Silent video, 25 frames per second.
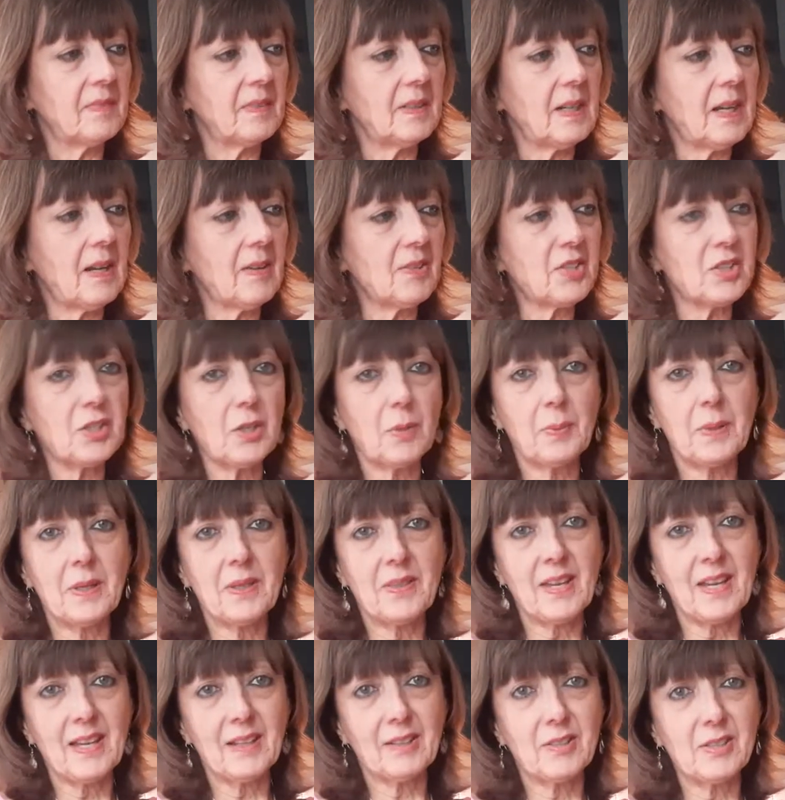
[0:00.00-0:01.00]
I'll stop it
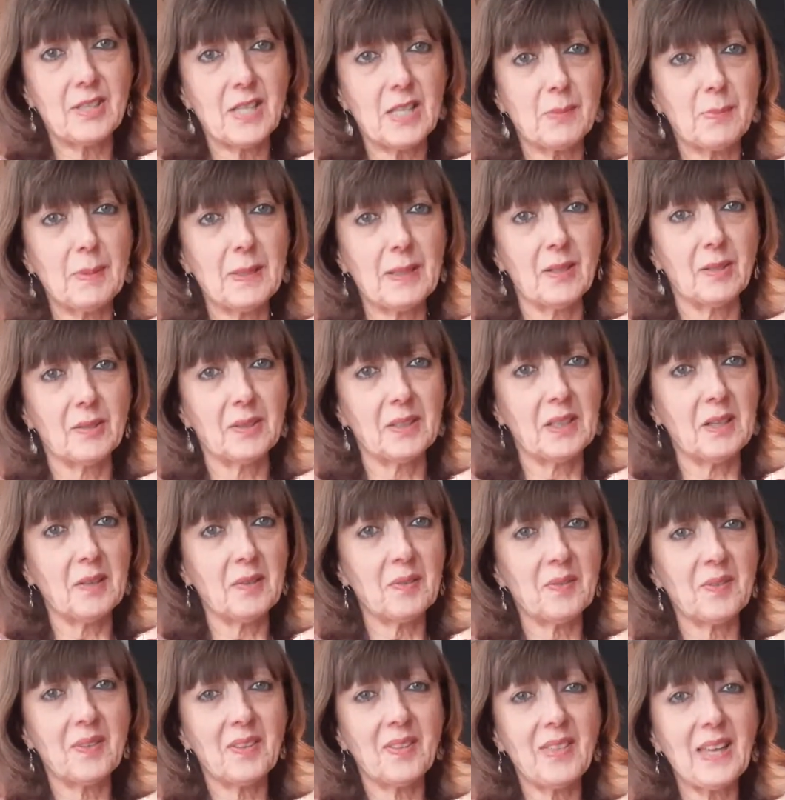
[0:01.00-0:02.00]
there because it's been long
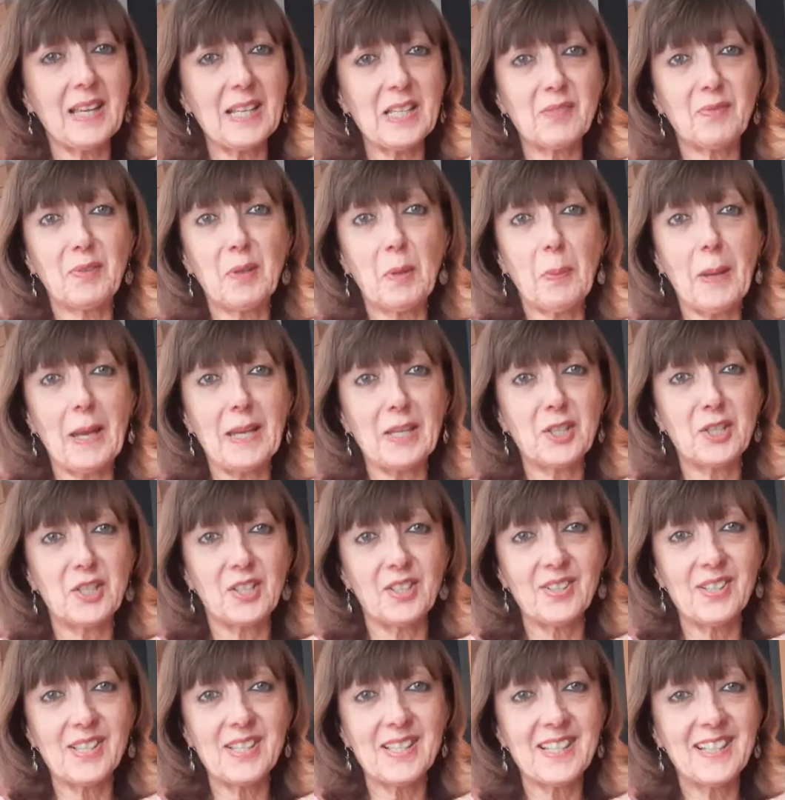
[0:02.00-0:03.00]
enough. Thanks for your
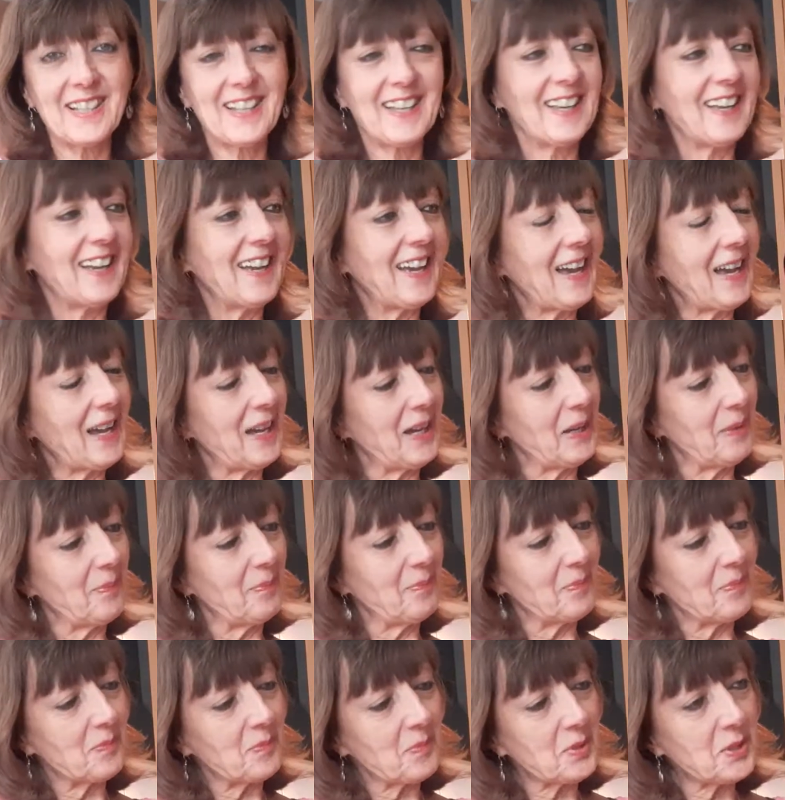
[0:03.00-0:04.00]
patience.
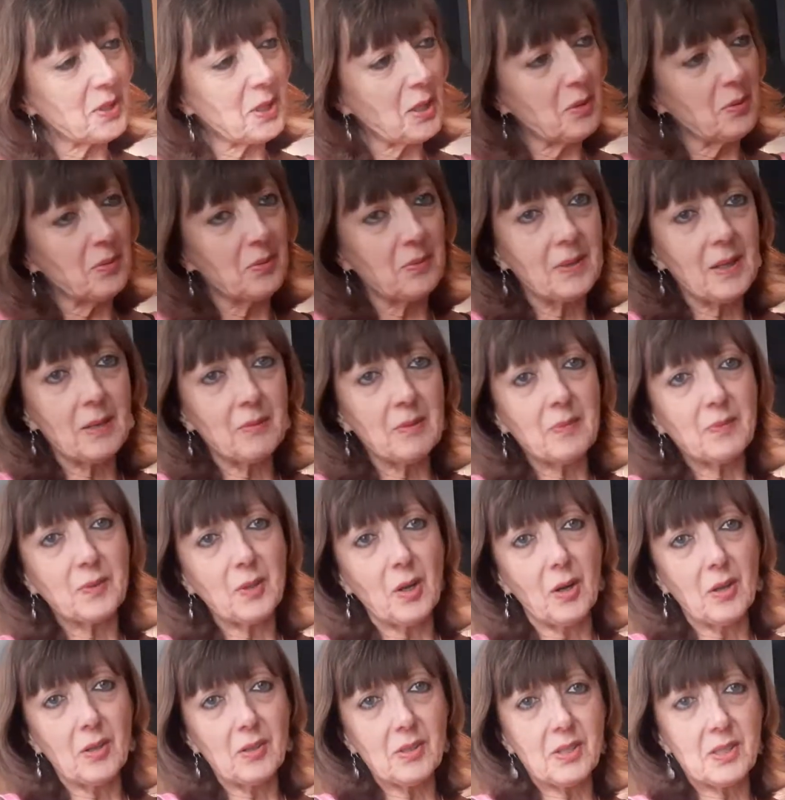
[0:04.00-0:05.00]
So now we've
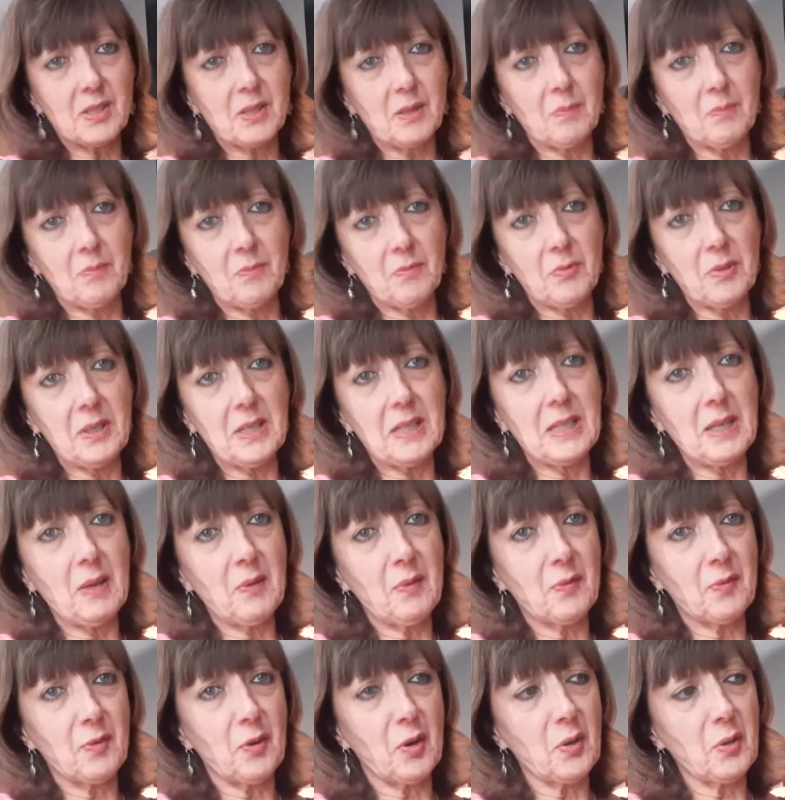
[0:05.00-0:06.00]
got some really
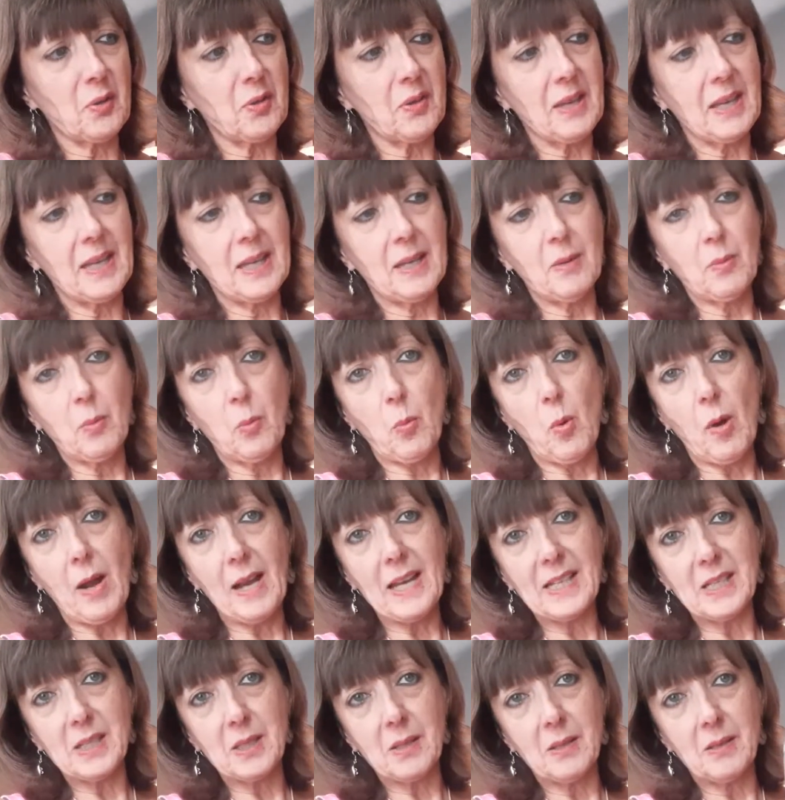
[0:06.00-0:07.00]
frothy
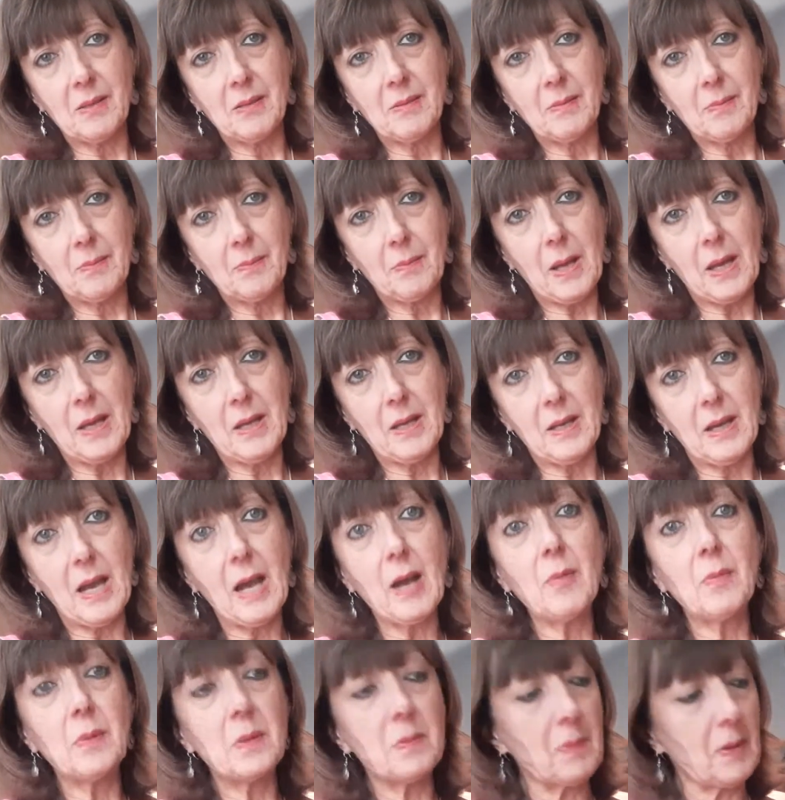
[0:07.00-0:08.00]
white
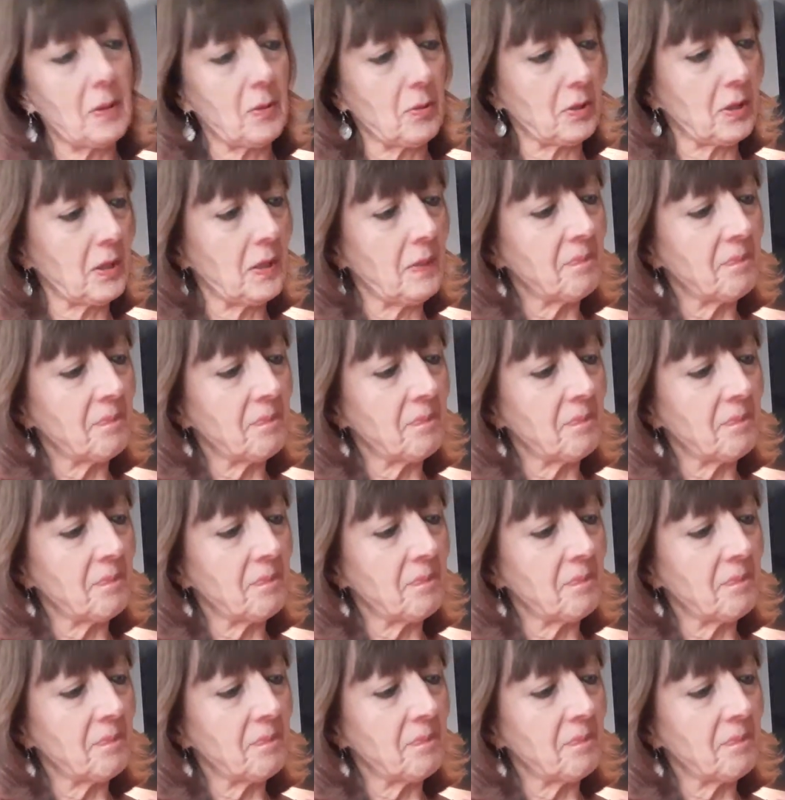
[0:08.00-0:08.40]
almond milk.